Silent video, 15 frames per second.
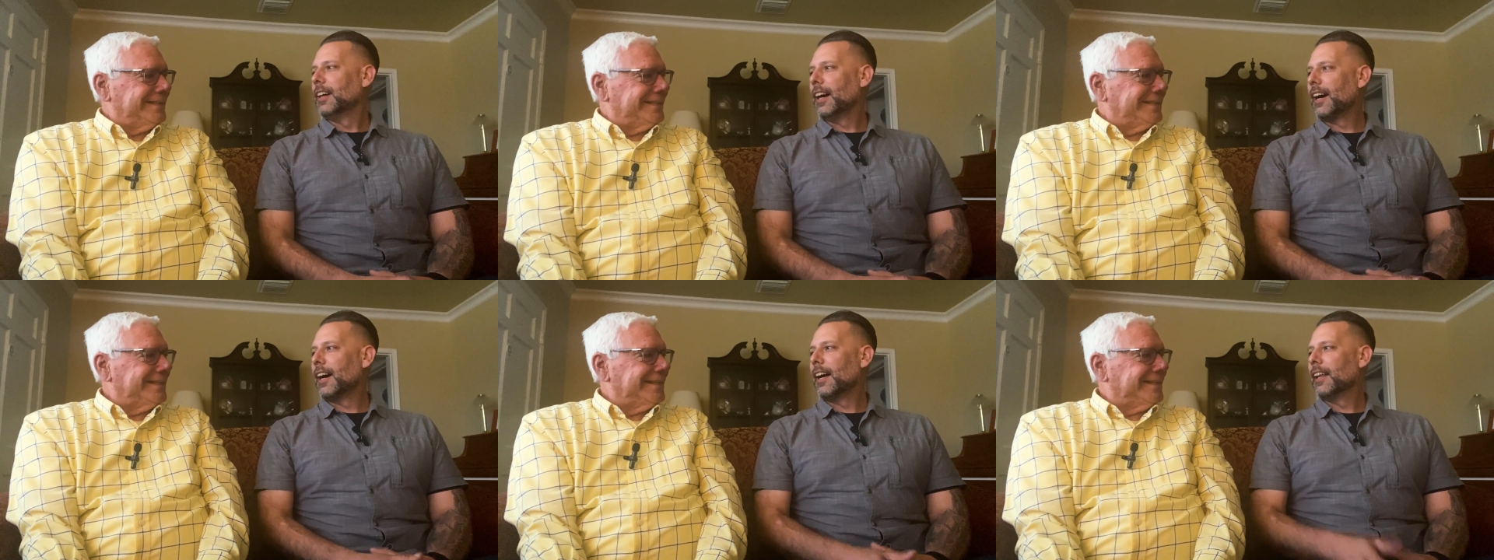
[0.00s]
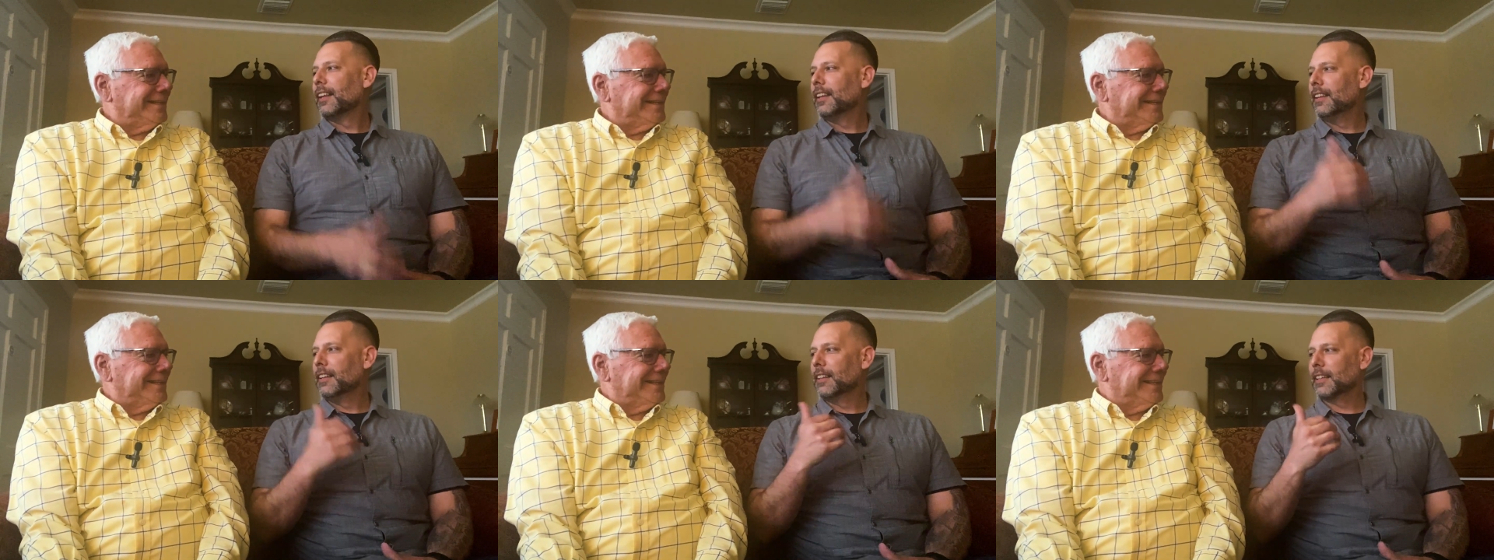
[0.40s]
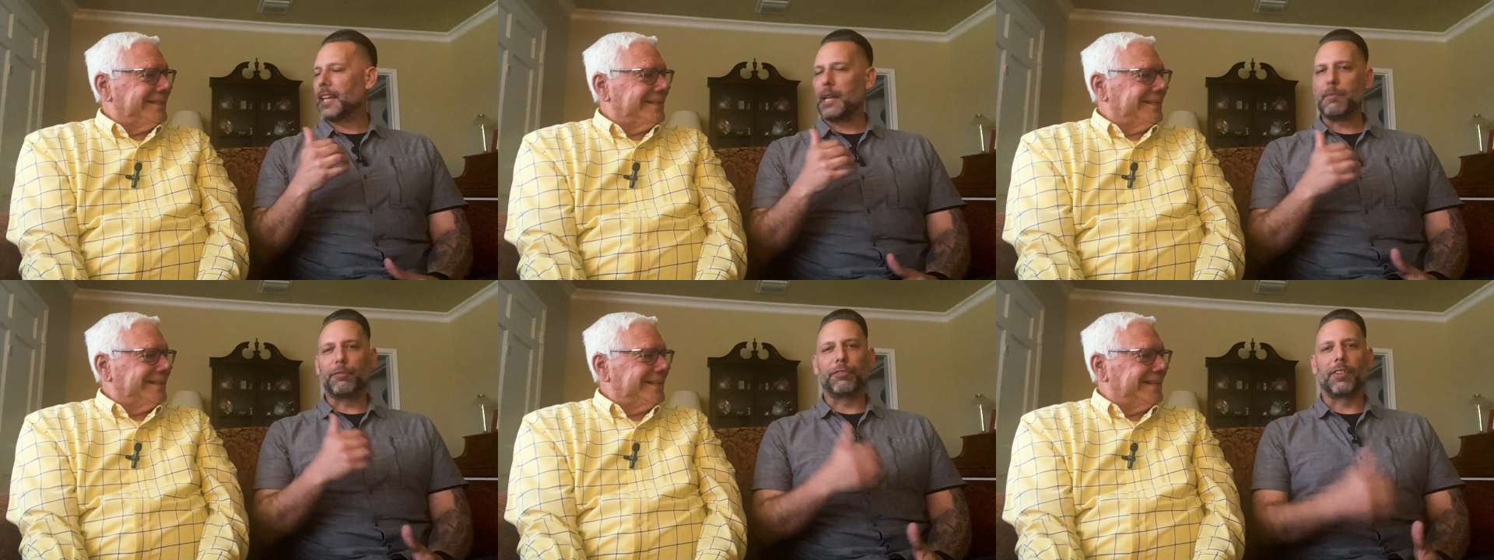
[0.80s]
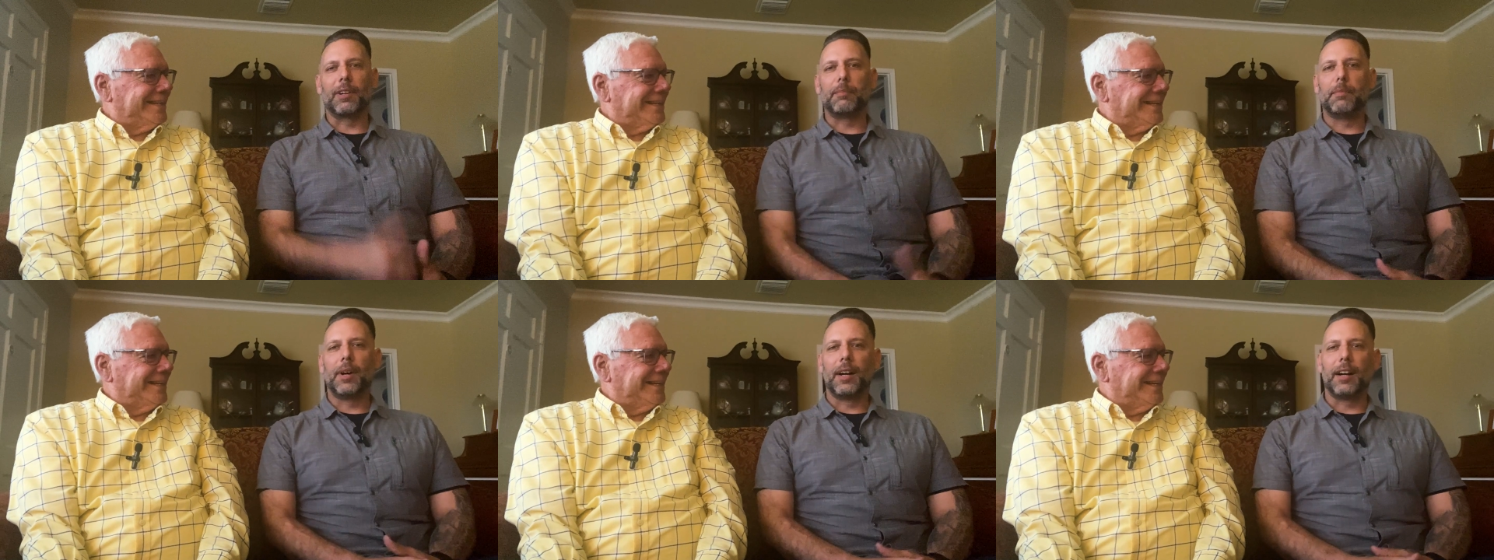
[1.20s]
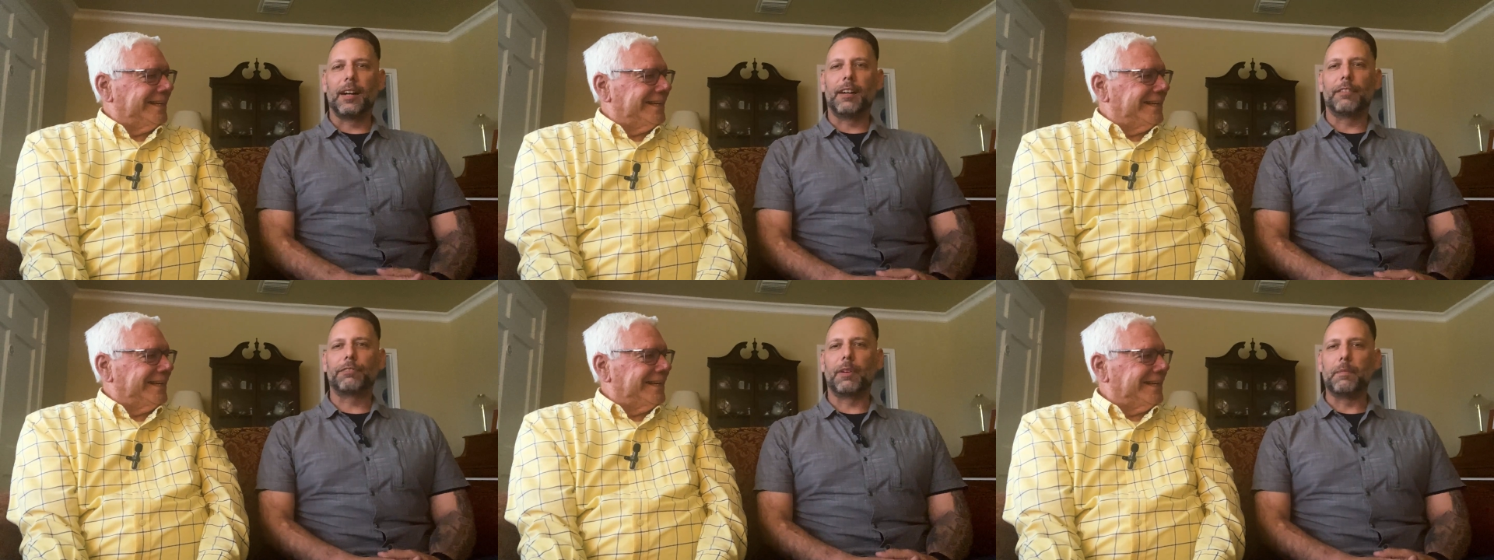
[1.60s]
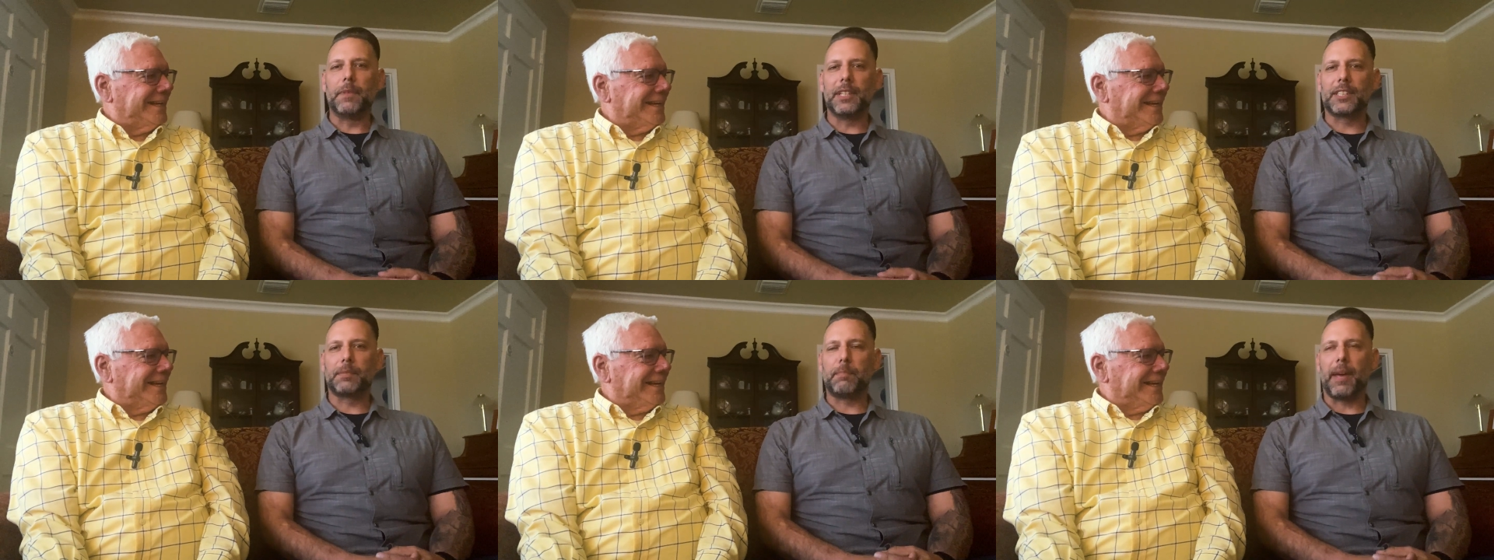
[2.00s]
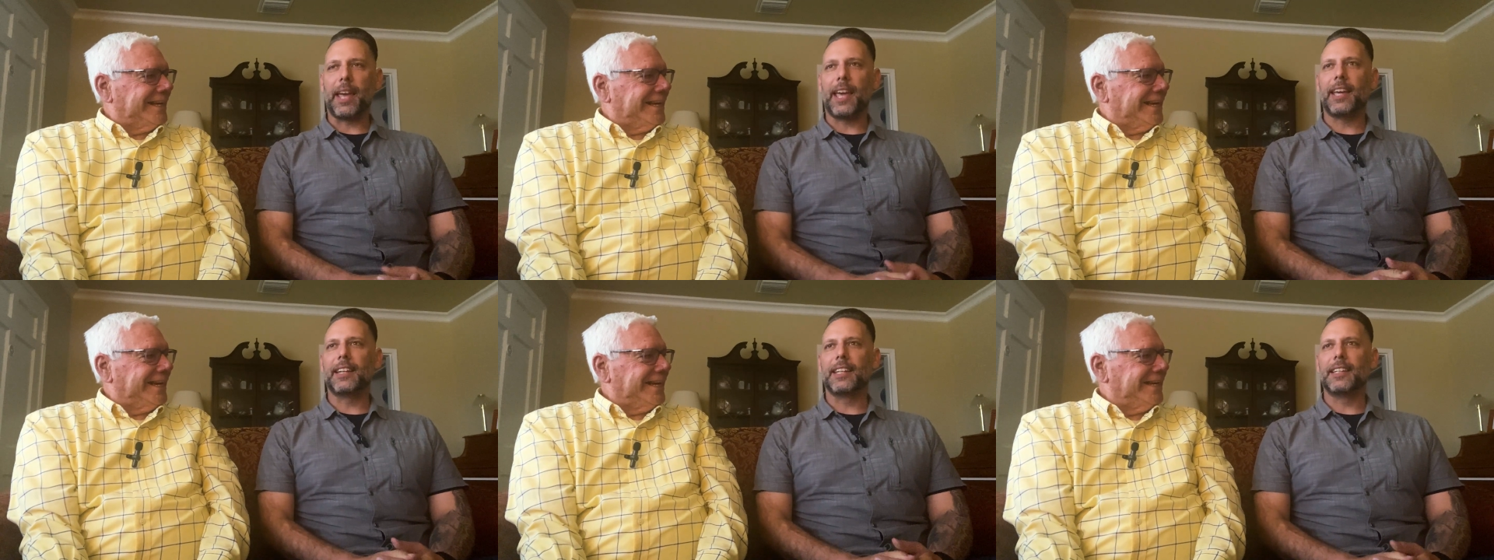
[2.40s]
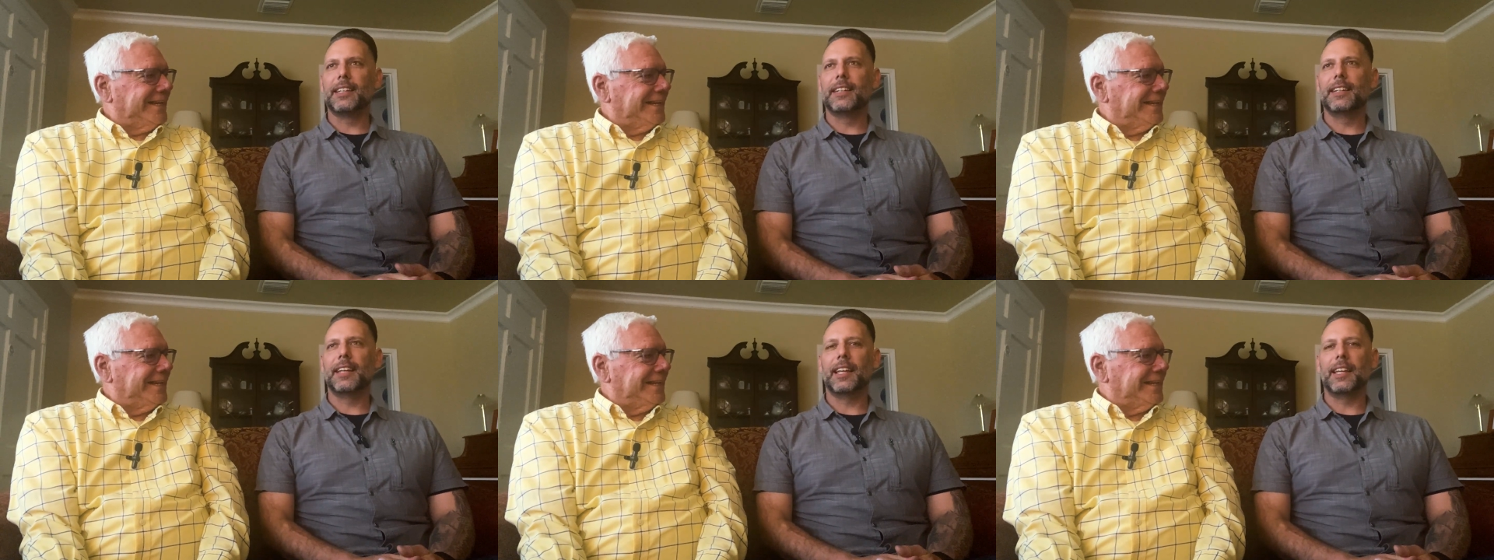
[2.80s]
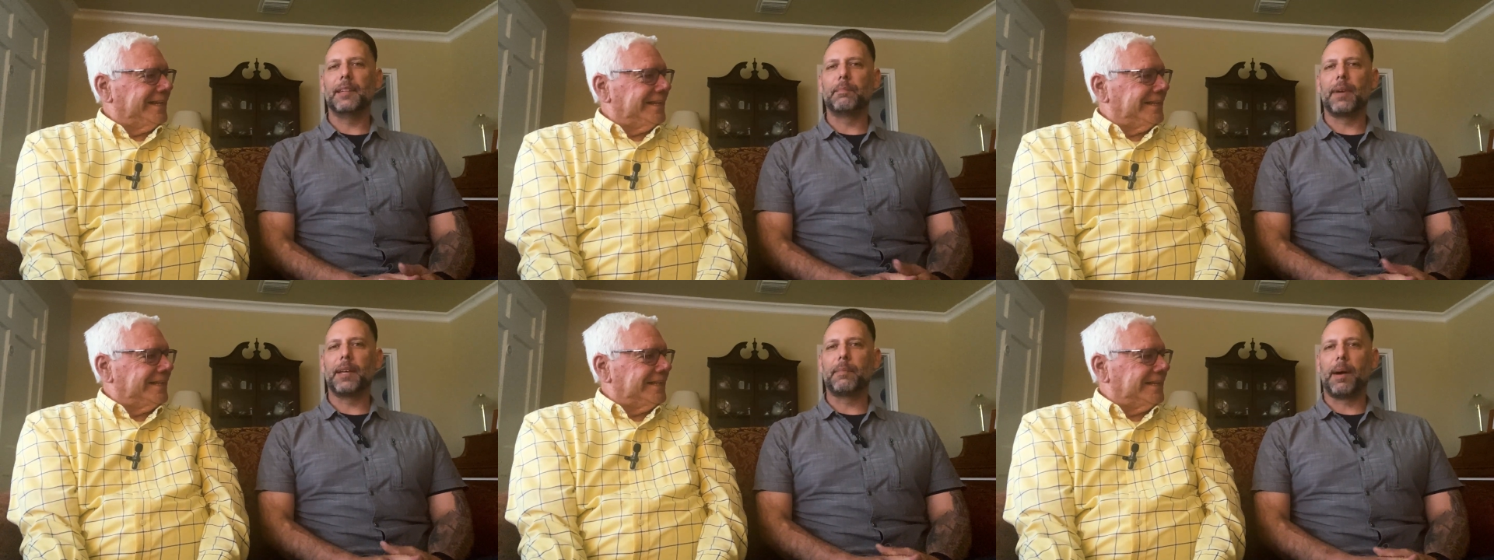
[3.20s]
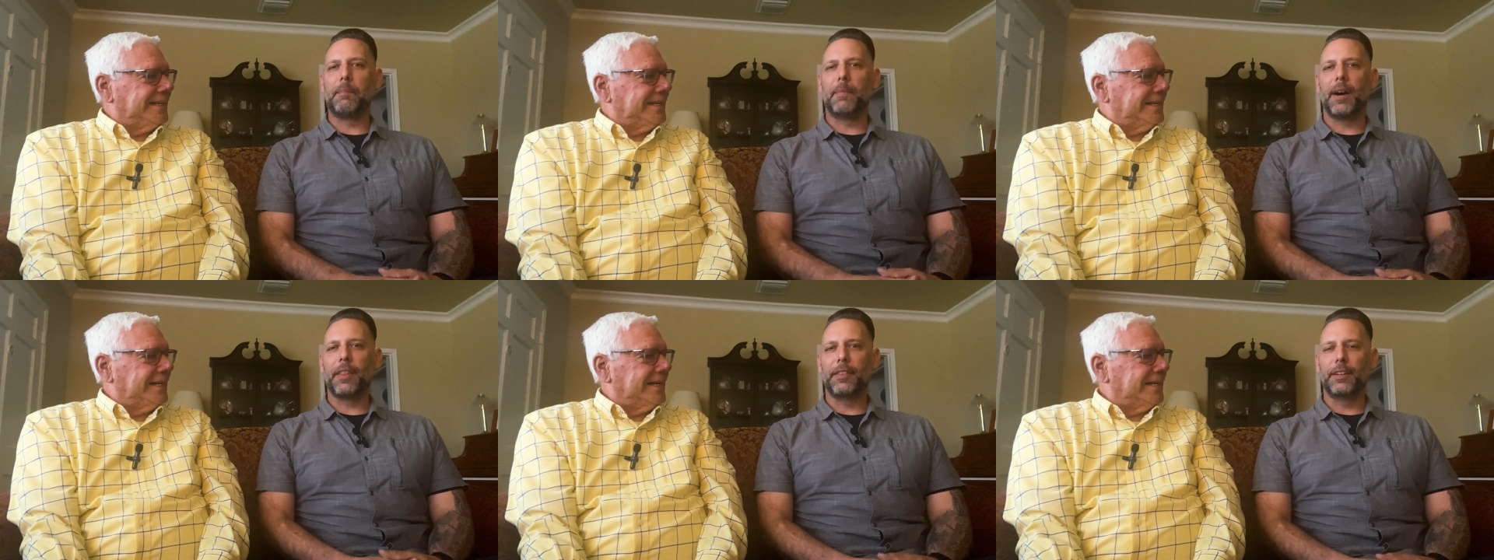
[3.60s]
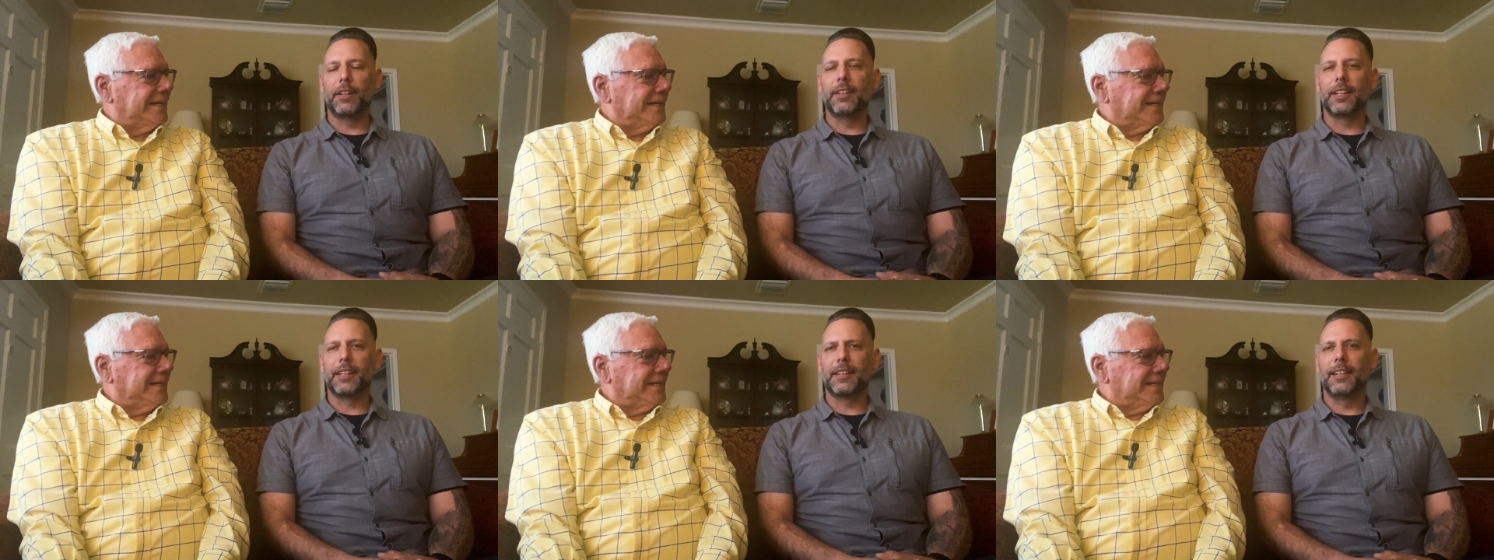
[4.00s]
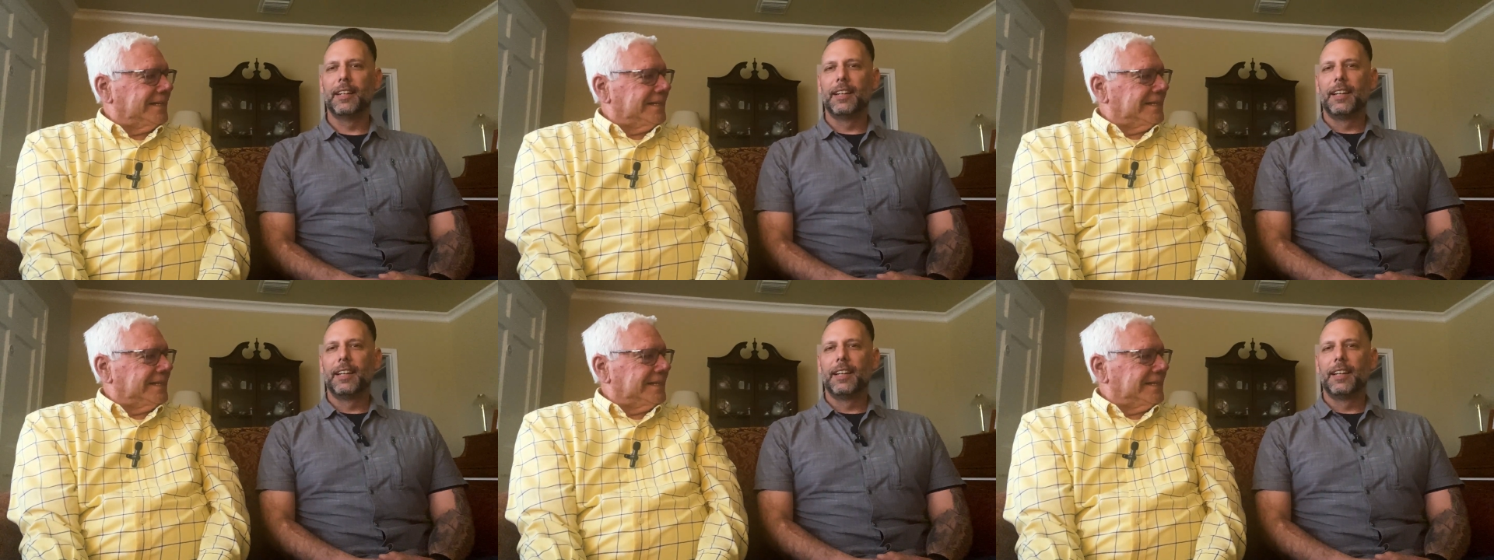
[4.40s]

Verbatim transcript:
Speaker 1: Uh, came from uh, from this man and, and, and my mother, and